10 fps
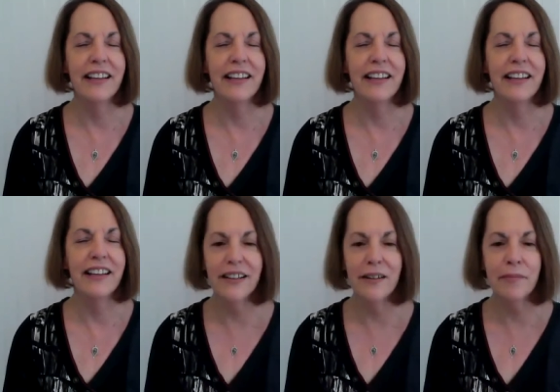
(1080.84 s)
at
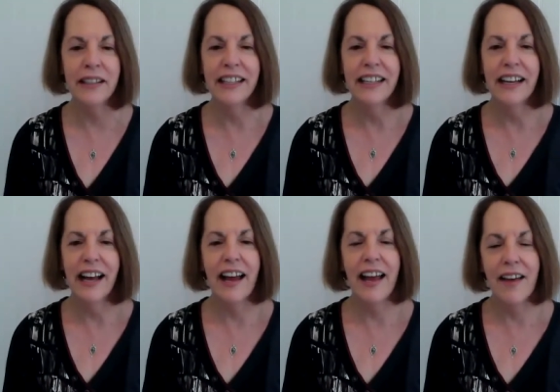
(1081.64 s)
the
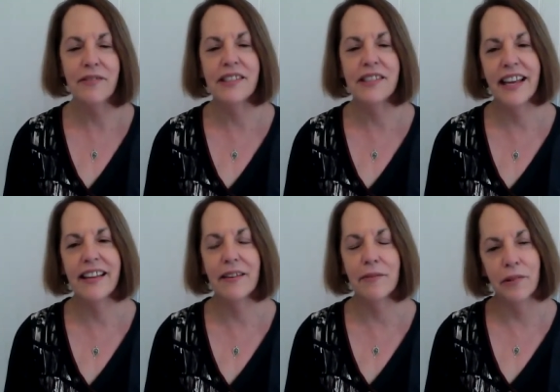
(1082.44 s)
museum,
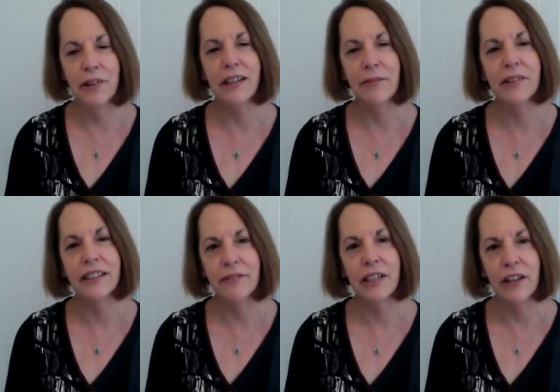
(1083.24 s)
I have to
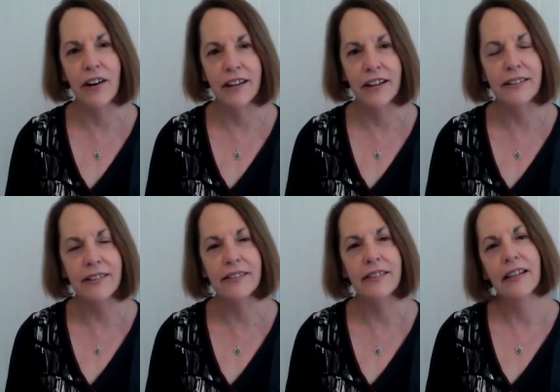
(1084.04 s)
say that working with
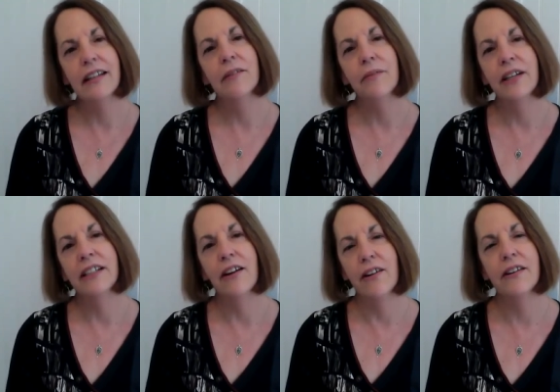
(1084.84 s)
living
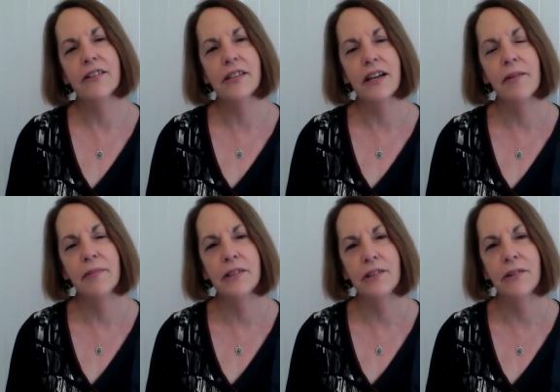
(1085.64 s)
artists,
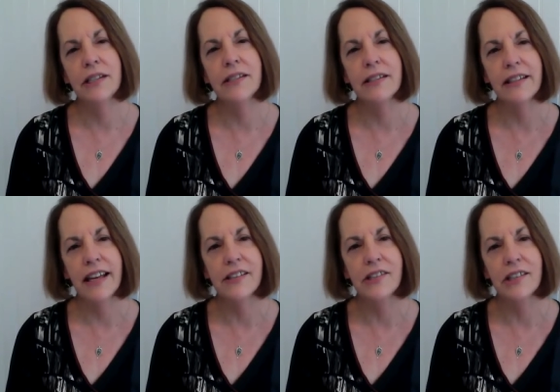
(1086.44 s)
when artists come
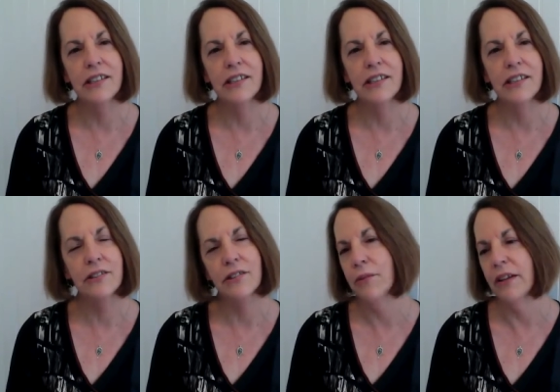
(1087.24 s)
and do
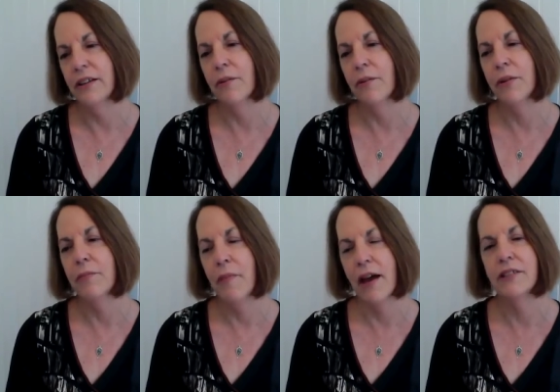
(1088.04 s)
installations
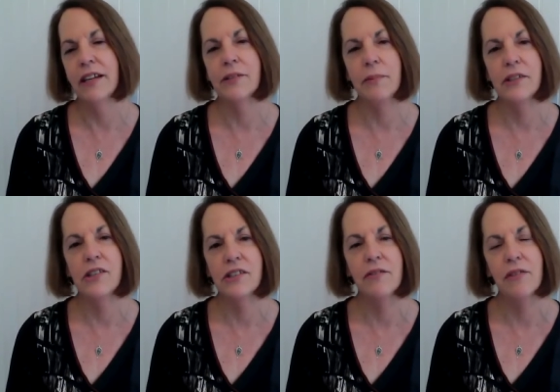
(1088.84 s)
or you know we
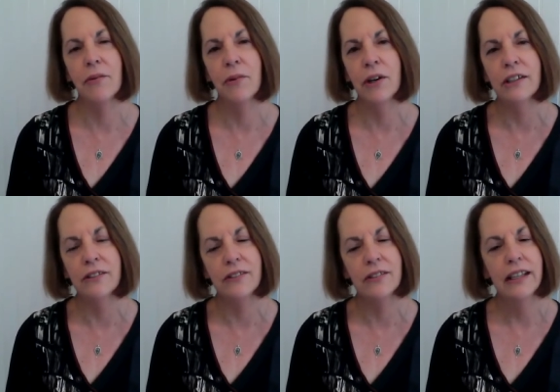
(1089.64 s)
mount
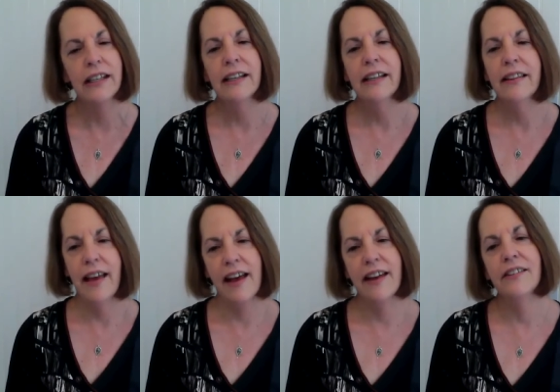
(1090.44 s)
exhibitions of their
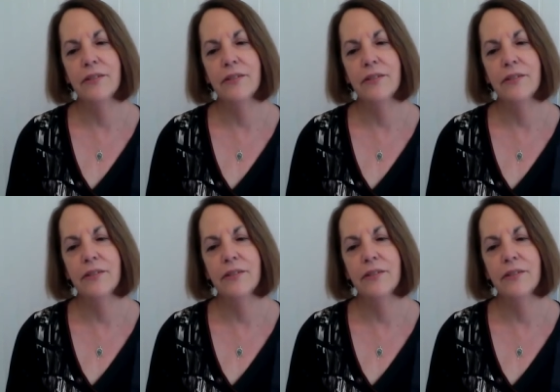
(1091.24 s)
works,